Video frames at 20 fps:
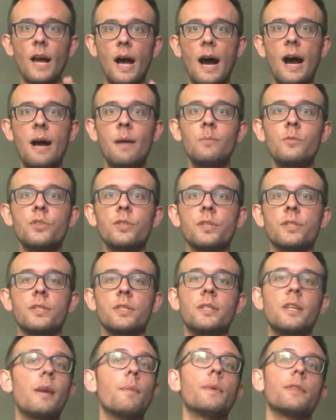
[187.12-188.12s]
I'm
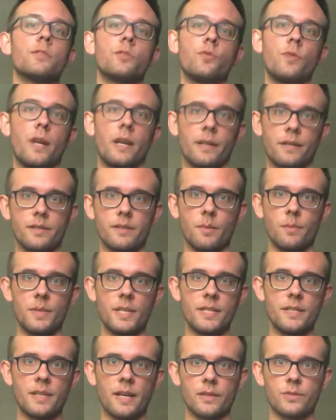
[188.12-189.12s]
just demonstrating some of
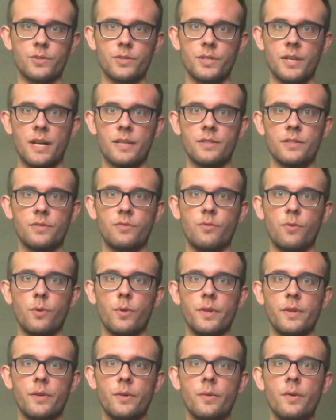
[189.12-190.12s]
these exercises
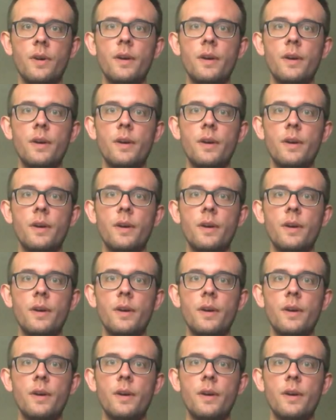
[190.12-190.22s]
for you.